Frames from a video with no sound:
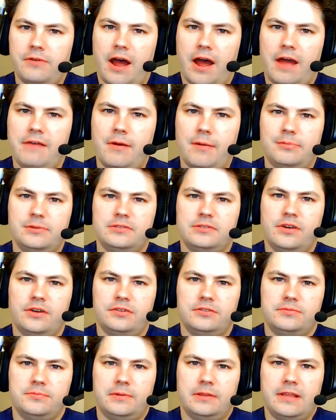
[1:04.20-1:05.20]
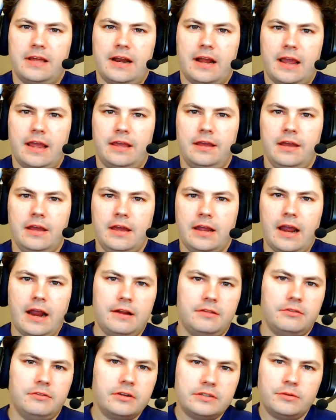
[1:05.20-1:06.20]
episodes, but then I kind of
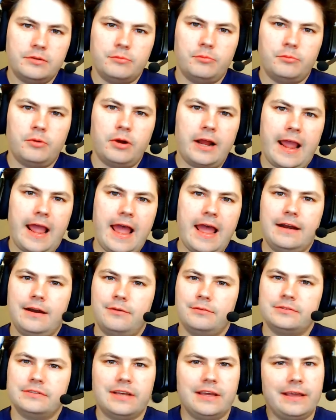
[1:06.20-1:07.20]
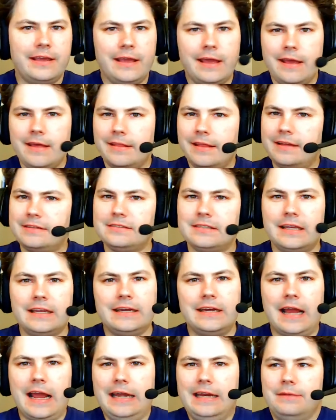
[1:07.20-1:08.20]
looked at what I had and I was like, that's like
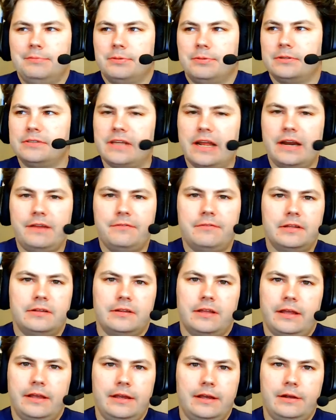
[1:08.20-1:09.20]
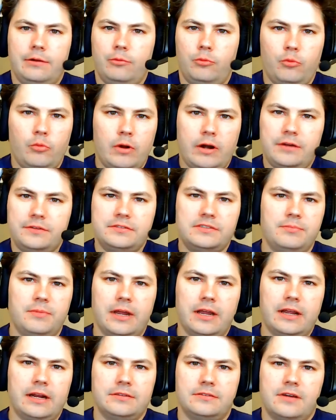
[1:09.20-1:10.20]
90% of it. Like, what else am I
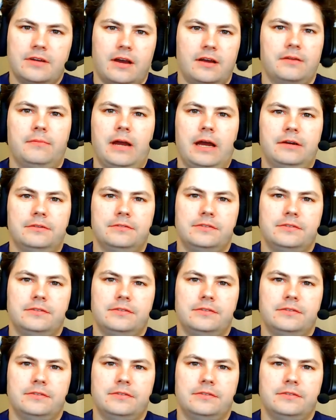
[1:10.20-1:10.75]
going to talk about?